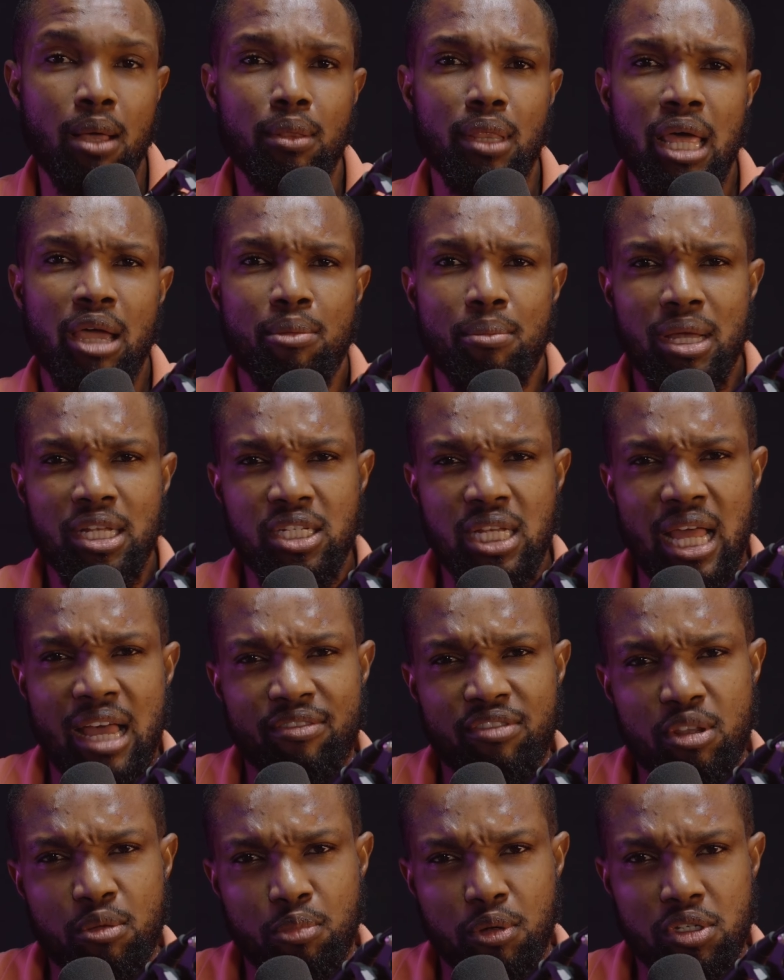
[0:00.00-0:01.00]
Now, imagine
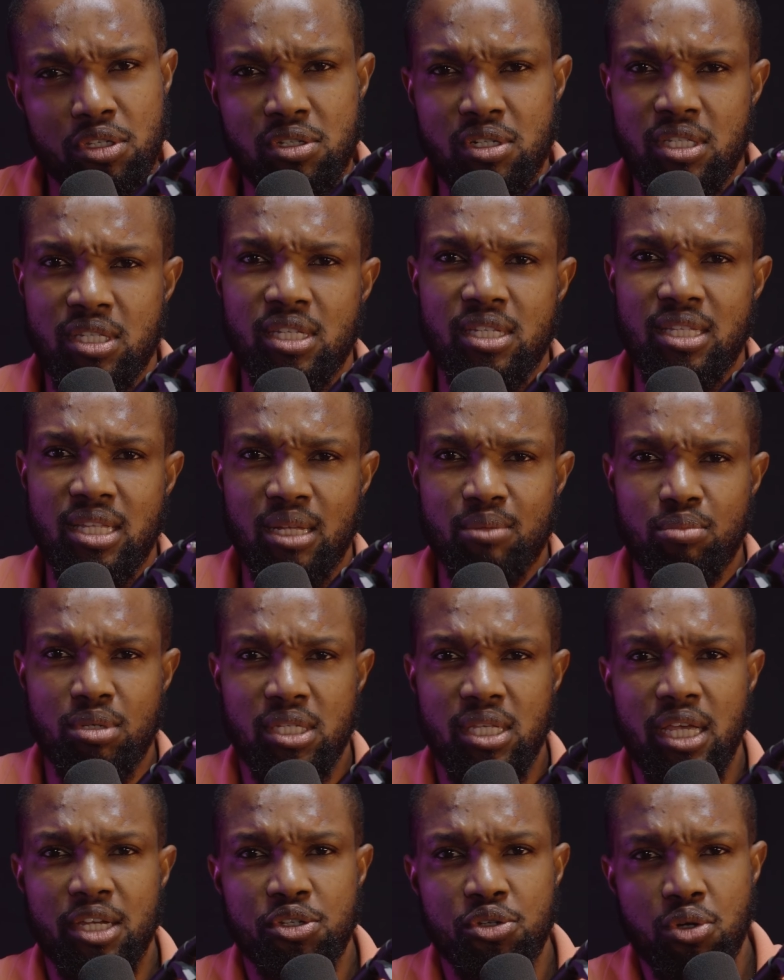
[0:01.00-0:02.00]
having a personal assistant
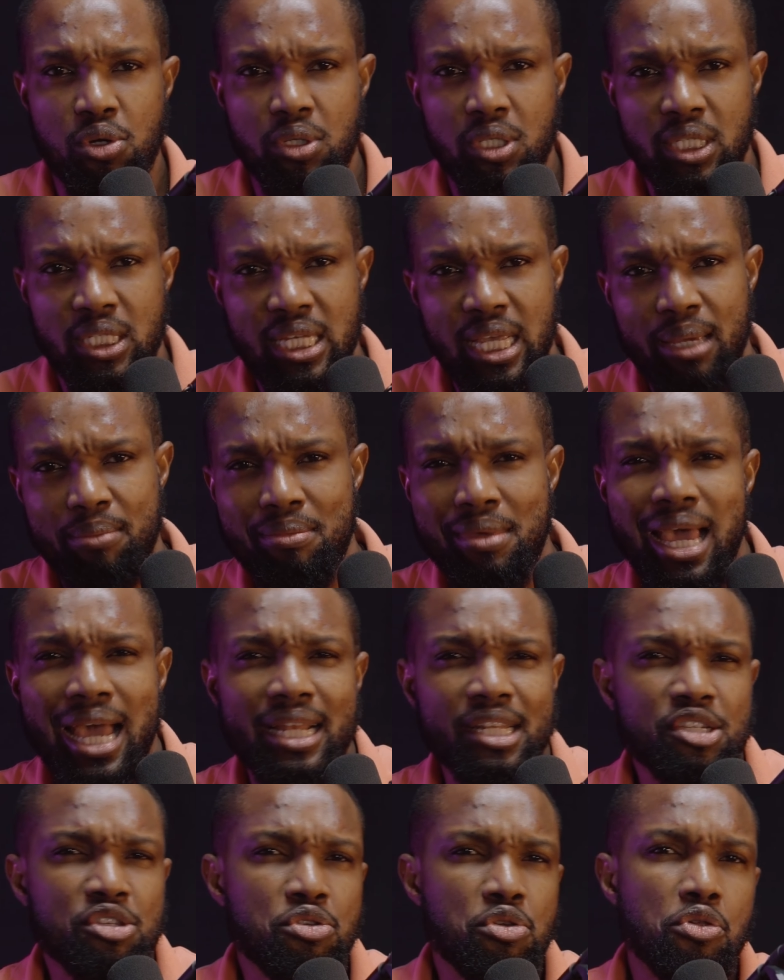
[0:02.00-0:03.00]
beside you all the time,
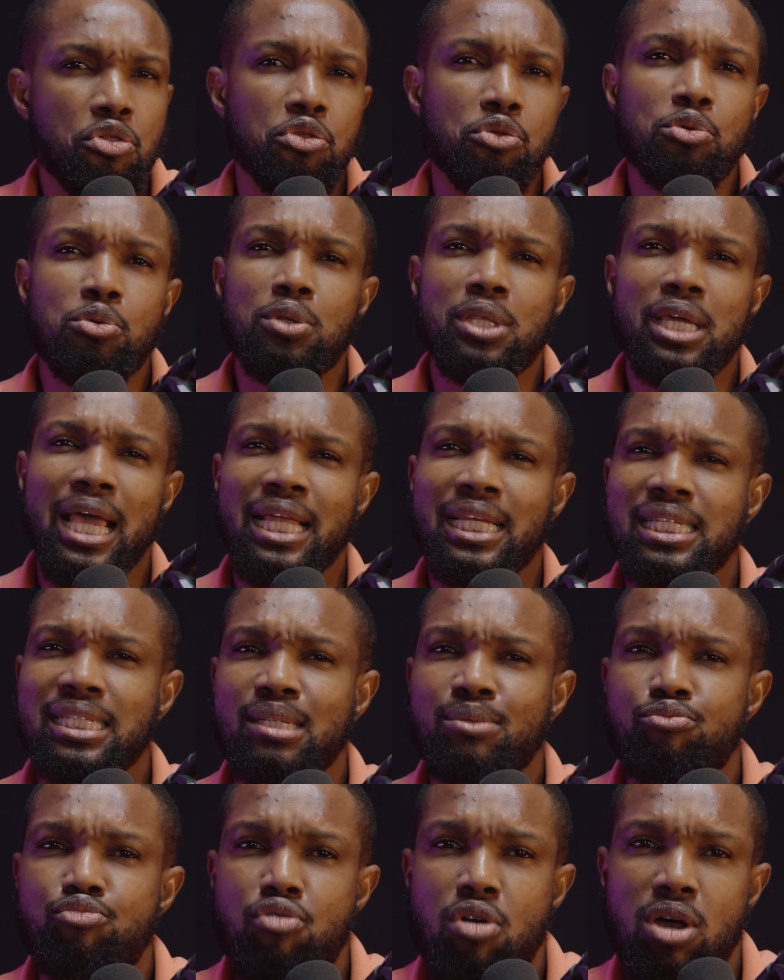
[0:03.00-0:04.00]
guiding you through the
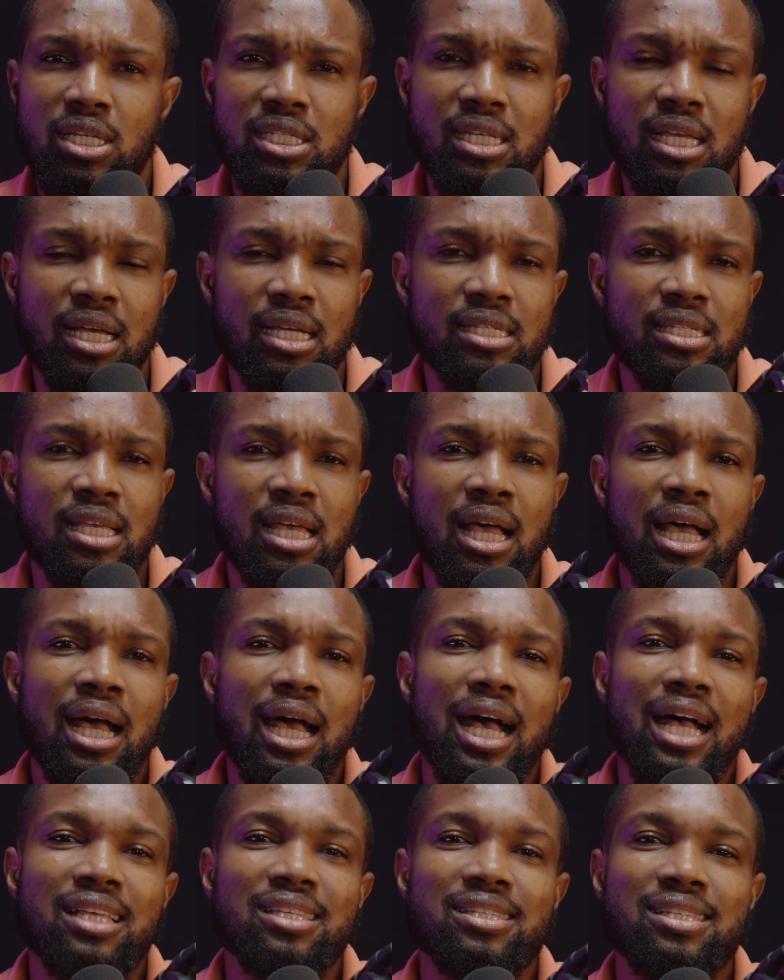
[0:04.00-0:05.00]
editing process
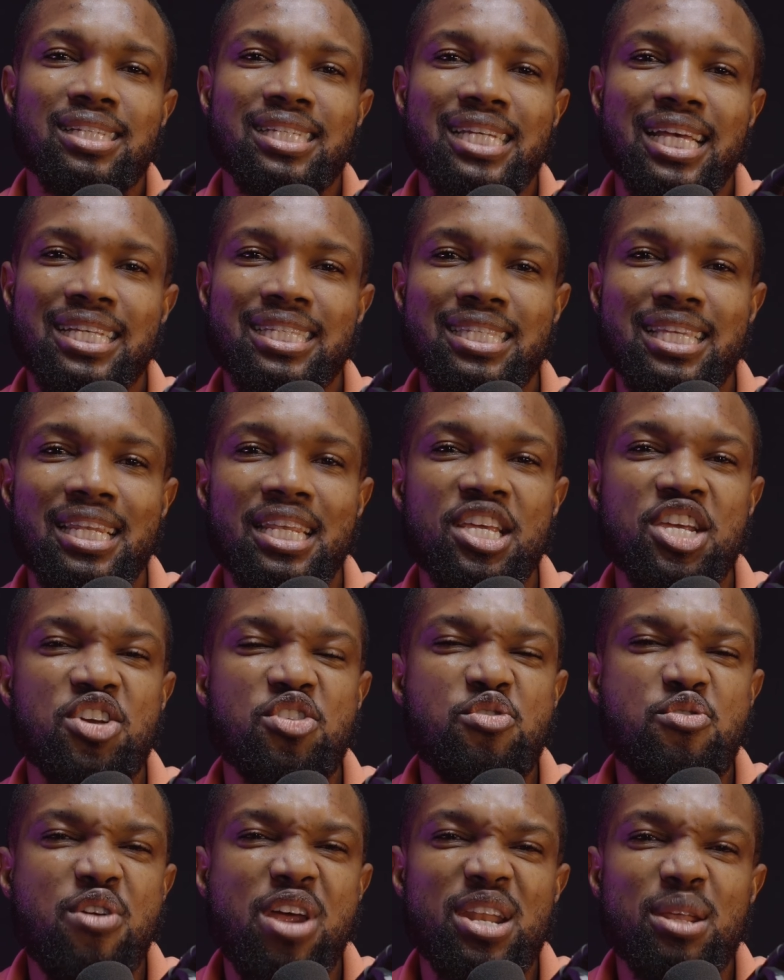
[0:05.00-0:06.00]
and suggesting
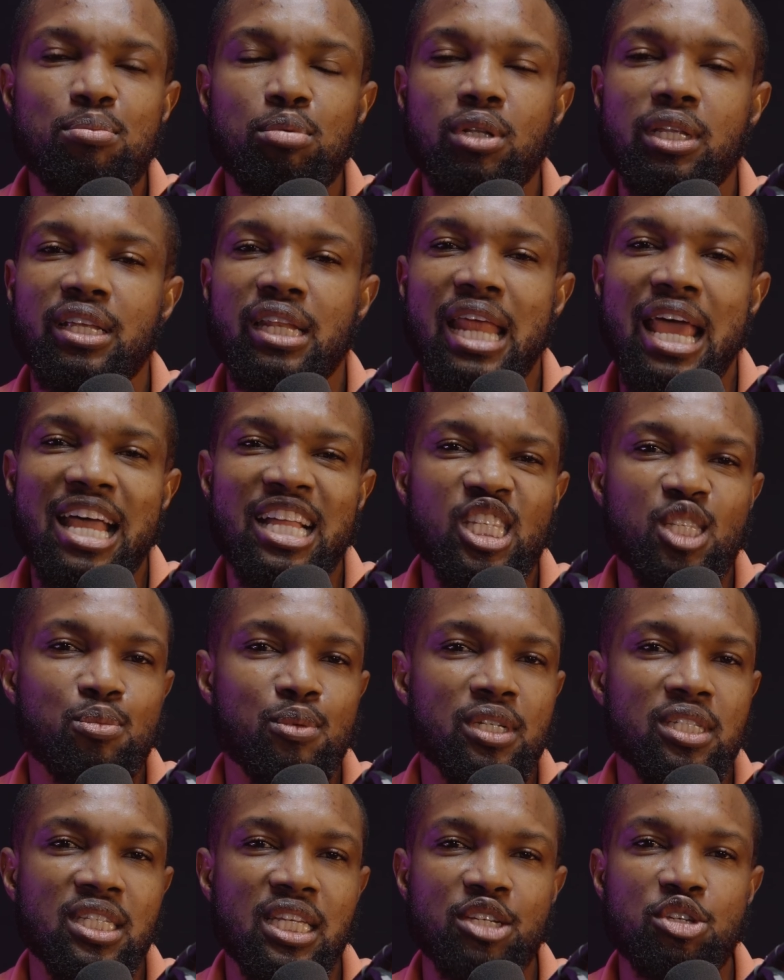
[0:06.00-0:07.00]
incredible
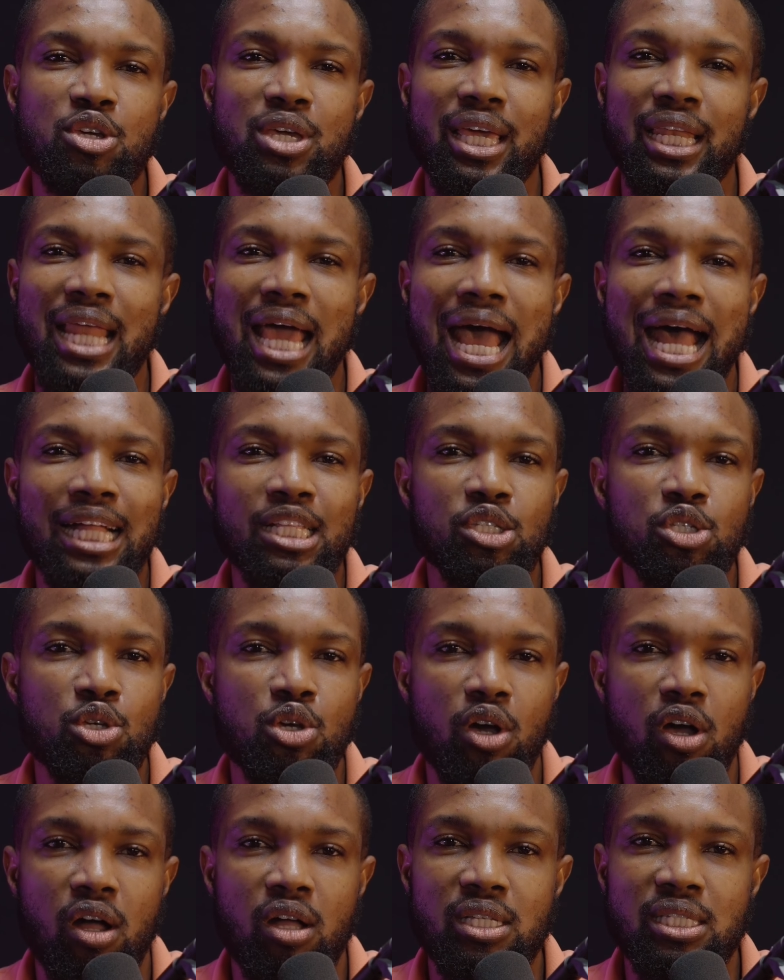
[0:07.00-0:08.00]
enhancements that you can add to
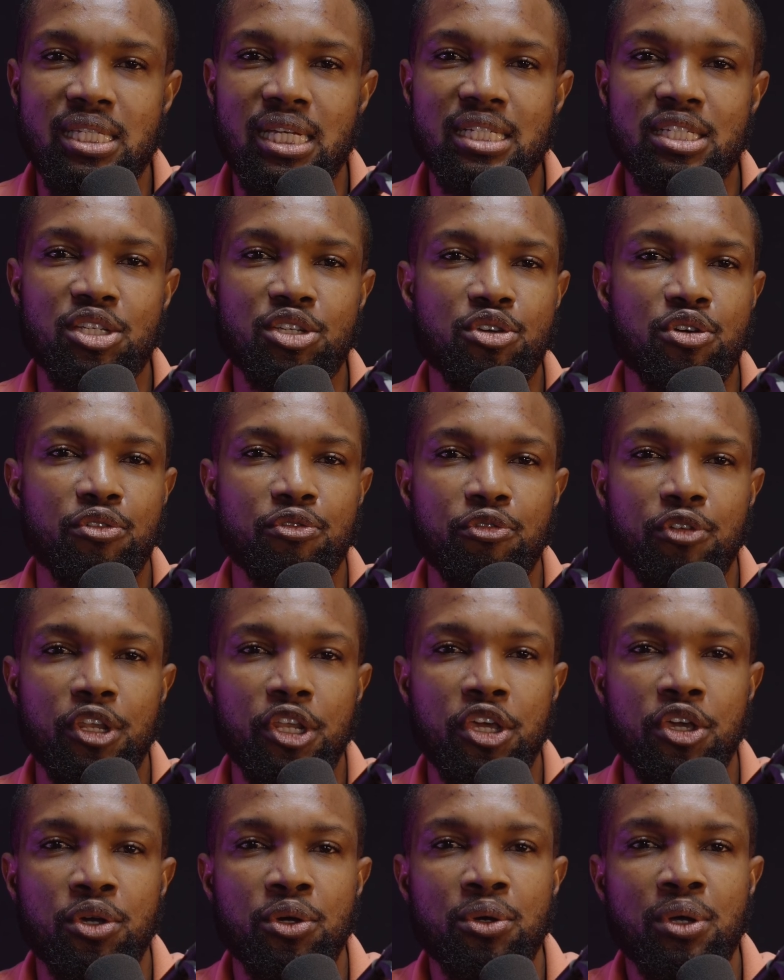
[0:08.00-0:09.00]
your content, to your
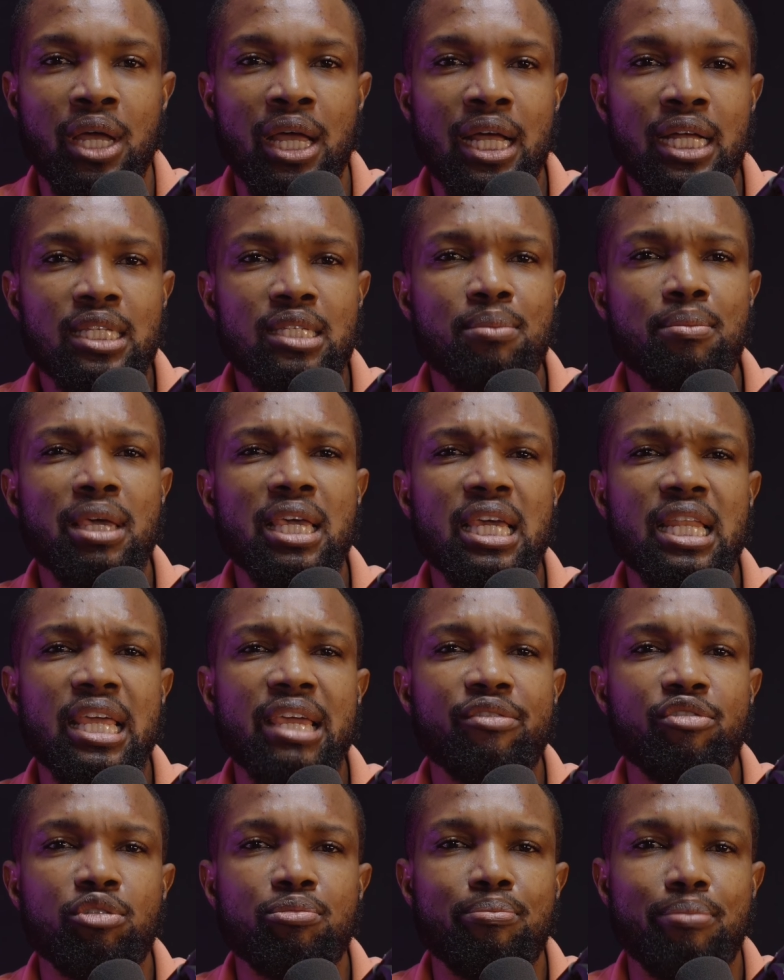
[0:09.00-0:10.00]
video, to make it
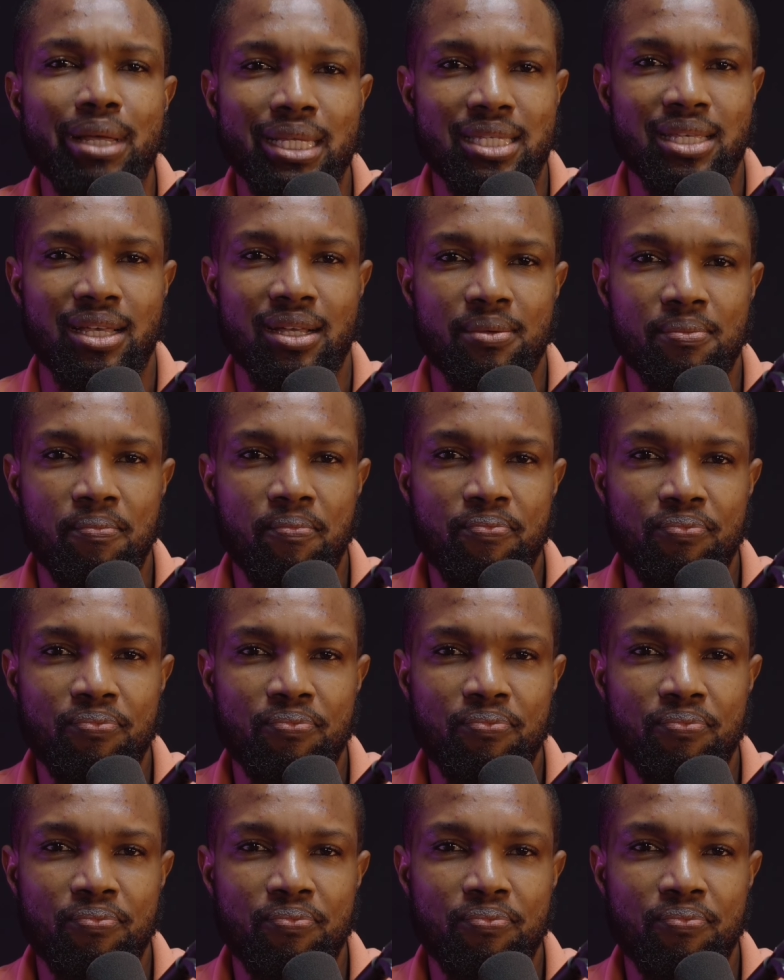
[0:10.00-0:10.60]
even better.